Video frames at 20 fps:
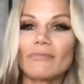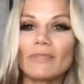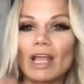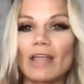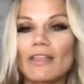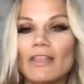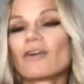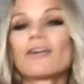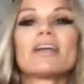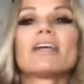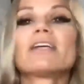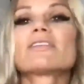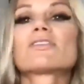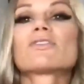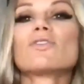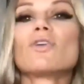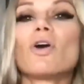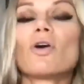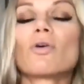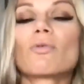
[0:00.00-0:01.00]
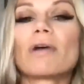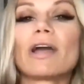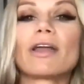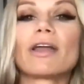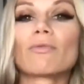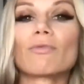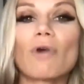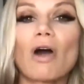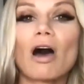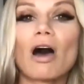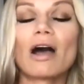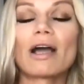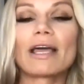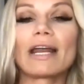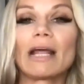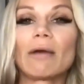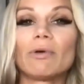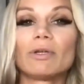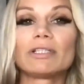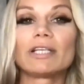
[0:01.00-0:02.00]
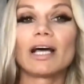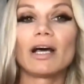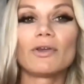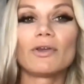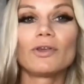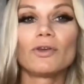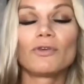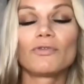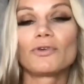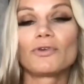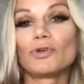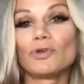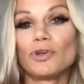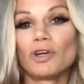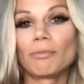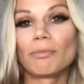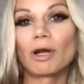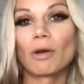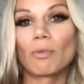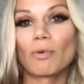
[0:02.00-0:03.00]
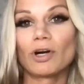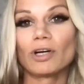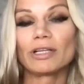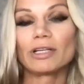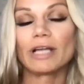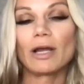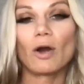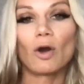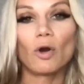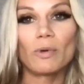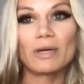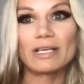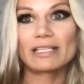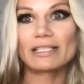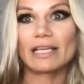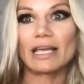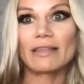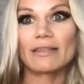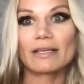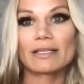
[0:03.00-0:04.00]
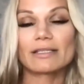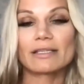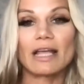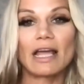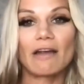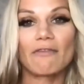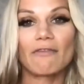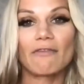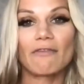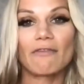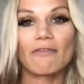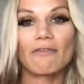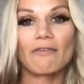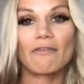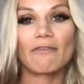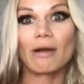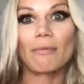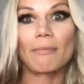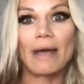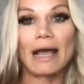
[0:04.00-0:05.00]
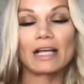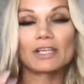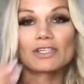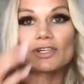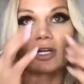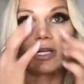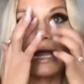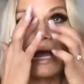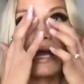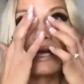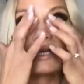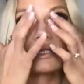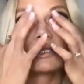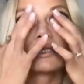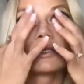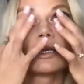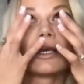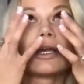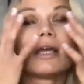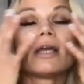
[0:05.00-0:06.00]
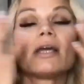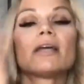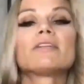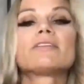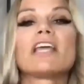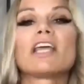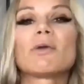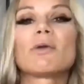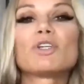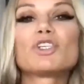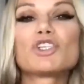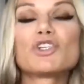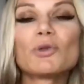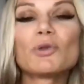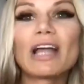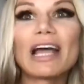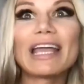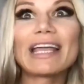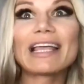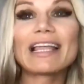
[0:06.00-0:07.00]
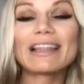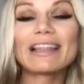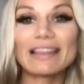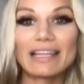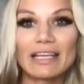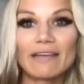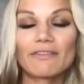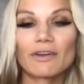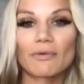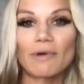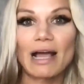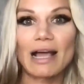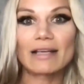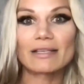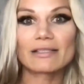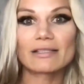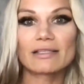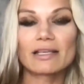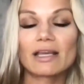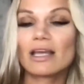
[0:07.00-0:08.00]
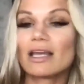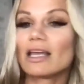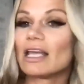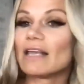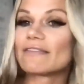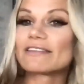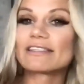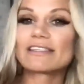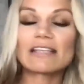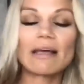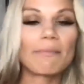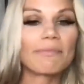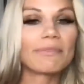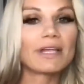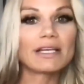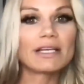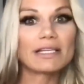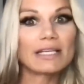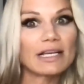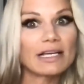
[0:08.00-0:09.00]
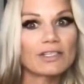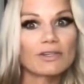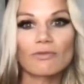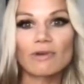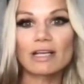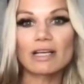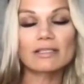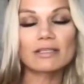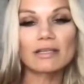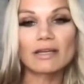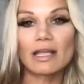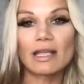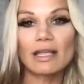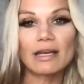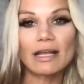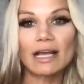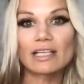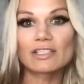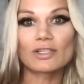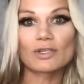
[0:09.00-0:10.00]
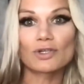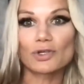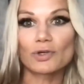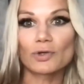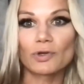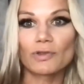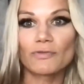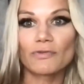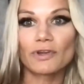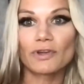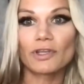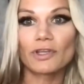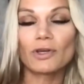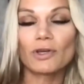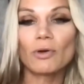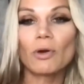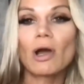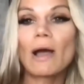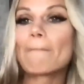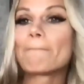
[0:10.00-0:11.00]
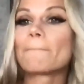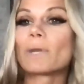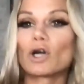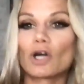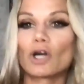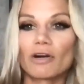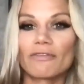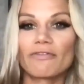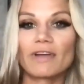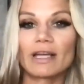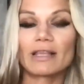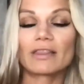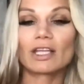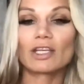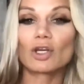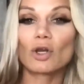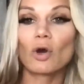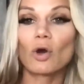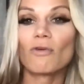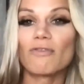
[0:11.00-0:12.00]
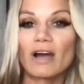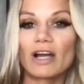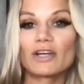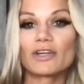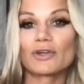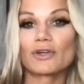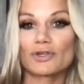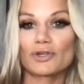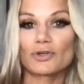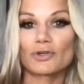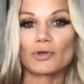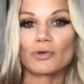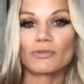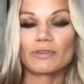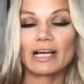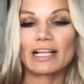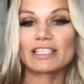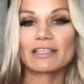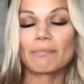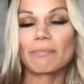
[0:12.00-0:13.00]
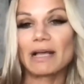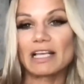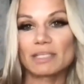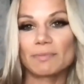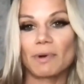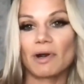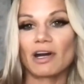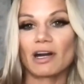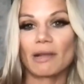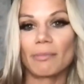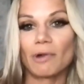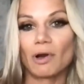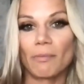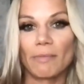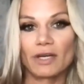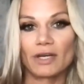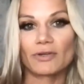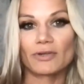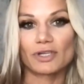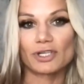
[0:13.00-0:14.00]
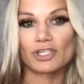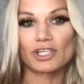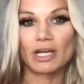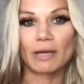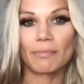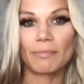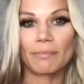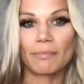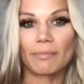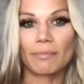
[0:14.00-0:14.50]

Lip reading: there is no right or wrong. And I will tell you, if you're new to my world, I always say this in every program masterclass, take what you like, leave the rest. If something doesn't resonate as the truth for you, perfect. Then go find your truth. That's the best part about mentorship.